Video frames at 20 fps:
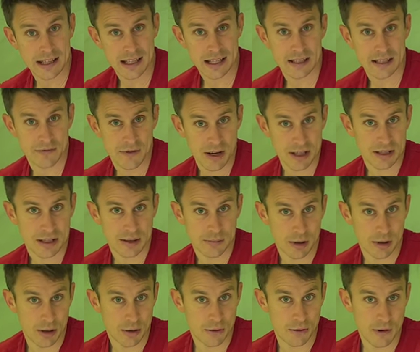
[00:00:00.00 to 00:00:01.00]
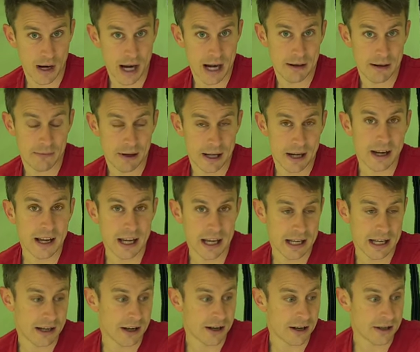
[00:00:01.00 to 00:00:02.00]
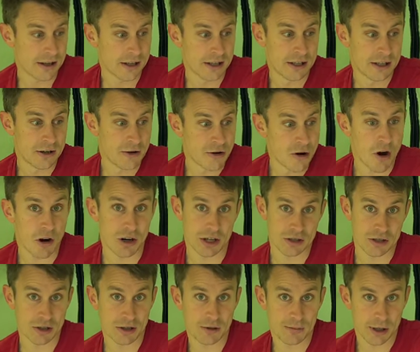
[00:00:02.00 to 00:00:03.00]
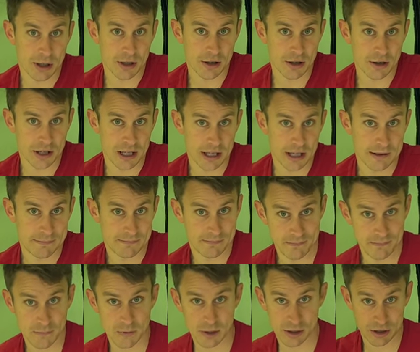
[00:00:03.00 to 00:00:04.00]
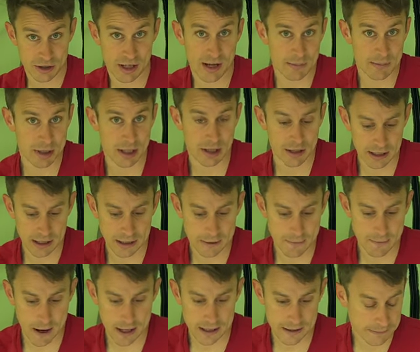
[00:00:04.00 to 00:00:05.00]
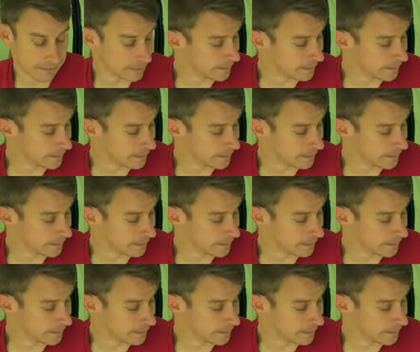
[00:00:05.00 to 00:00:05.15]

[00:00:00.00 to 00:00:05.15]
this vestibule area here, I could do my cooking, which is absolutely great.